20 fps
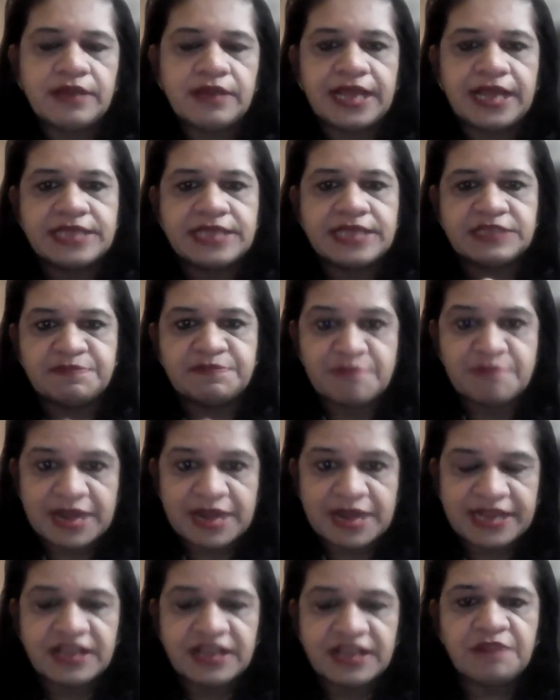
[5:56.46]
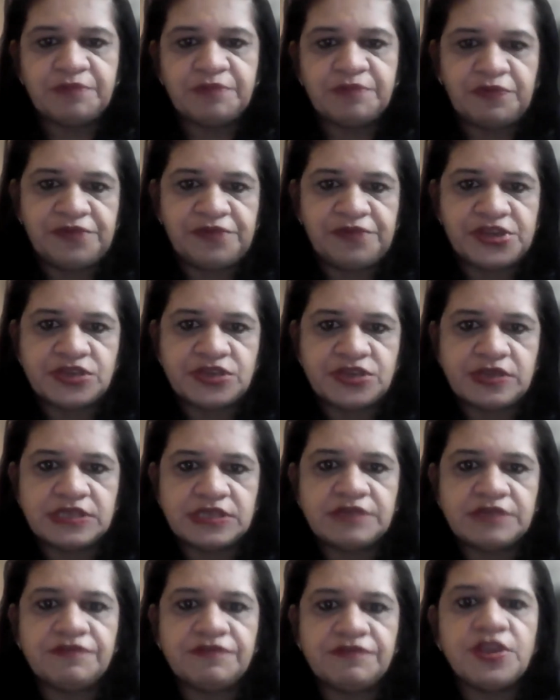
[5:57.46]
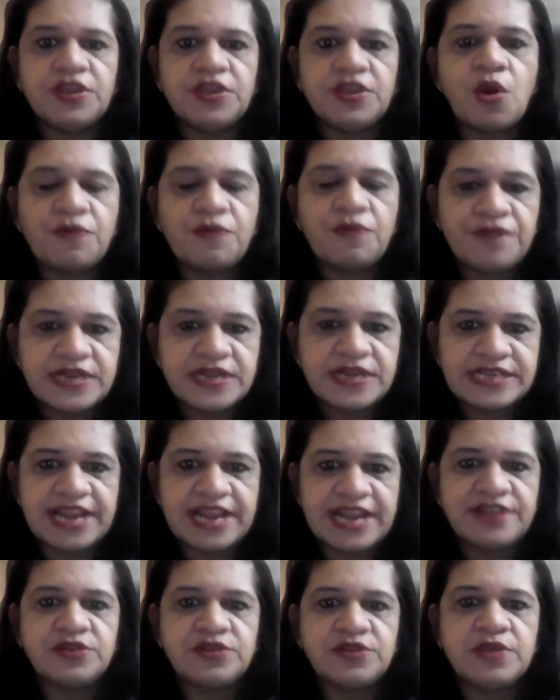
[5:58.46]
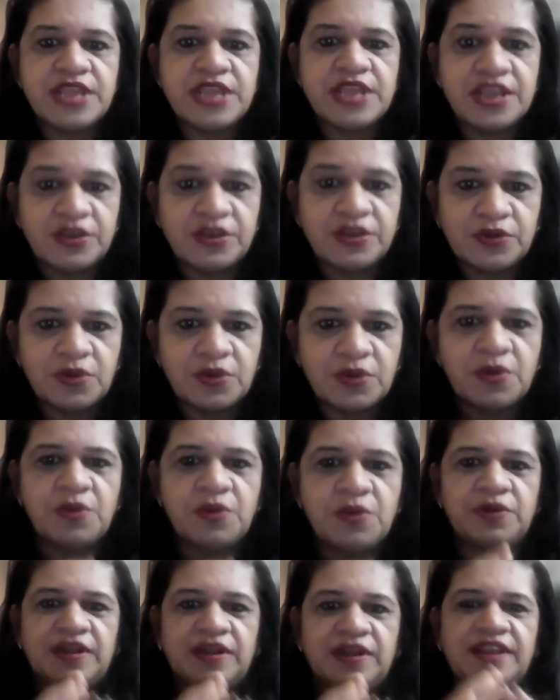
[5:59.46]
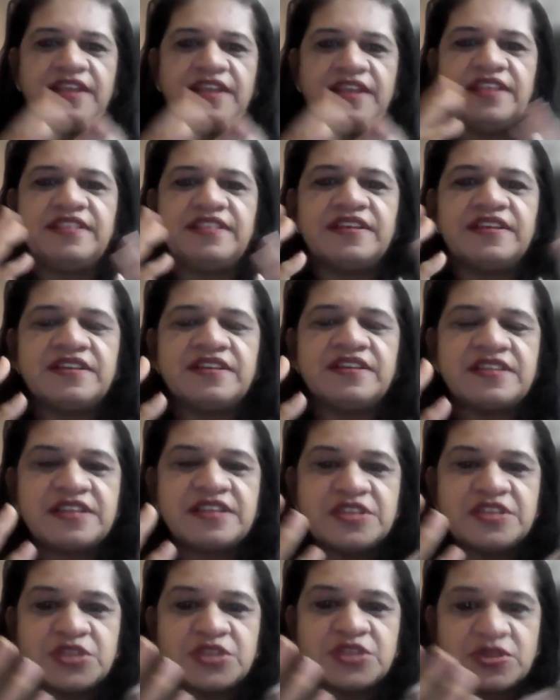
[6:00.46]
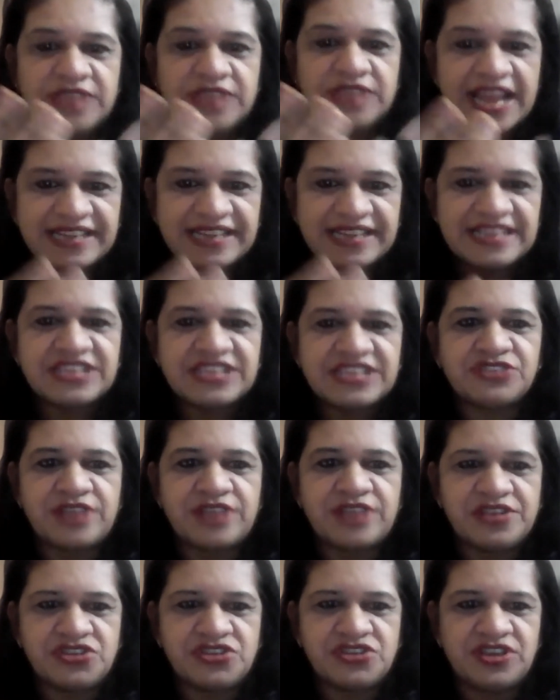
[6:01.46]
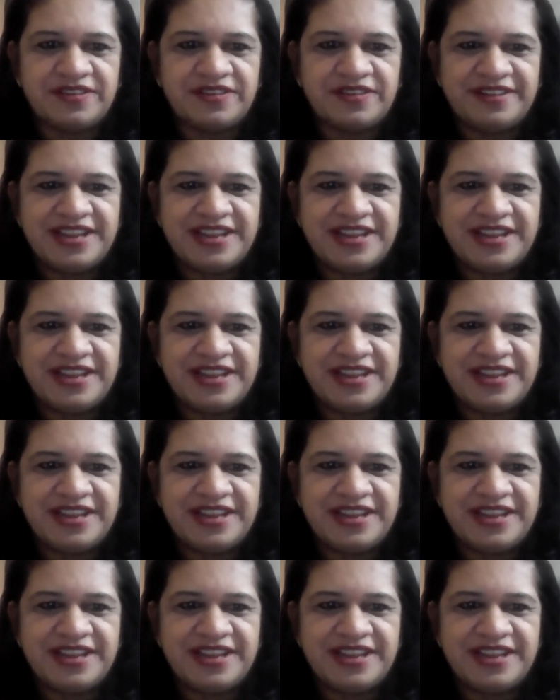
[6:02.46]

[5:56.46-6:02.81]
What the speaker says: as medical professionals, we often tend to ignore the societal structure